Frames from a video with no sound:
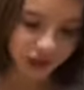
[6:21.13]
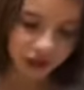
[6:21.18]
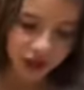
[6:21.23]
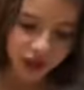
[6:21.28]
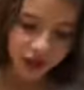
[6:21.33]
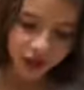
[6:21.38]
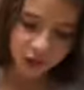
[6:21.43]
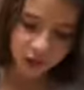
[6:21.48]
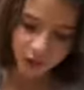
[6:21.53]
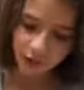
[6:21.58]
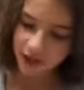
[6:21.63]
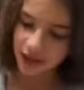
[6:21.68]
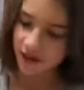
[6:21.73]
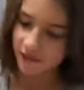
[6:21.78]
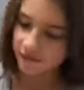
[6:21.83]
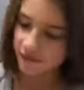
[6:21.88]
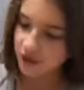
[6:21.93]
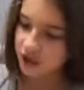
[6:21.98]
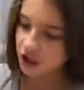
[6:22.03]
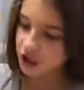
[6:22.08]
You
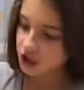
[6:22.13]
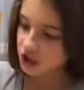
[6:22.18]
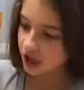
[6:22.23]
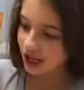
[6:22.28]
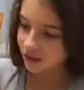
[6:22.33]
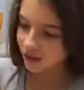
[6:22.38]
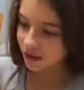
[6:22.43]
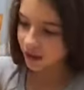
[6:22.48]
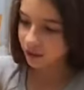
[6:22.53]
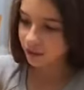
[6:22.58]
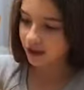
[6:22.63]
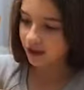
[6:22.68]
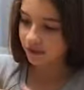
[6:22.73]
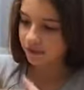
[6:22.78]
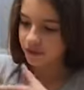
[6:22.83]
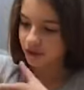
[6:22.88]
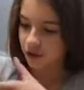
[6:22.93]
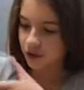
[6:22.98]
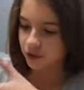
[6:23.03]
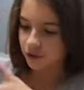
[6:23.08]
left Jello left
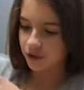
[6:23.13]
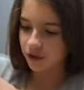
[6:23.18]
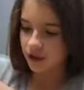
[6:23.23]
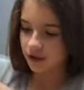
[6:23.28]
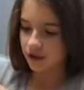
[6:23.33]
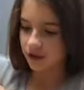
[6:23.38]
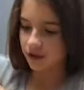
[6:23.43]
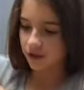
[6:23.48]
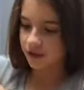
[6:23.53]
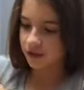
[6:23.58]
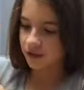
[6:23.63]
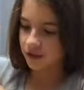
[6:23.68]
over.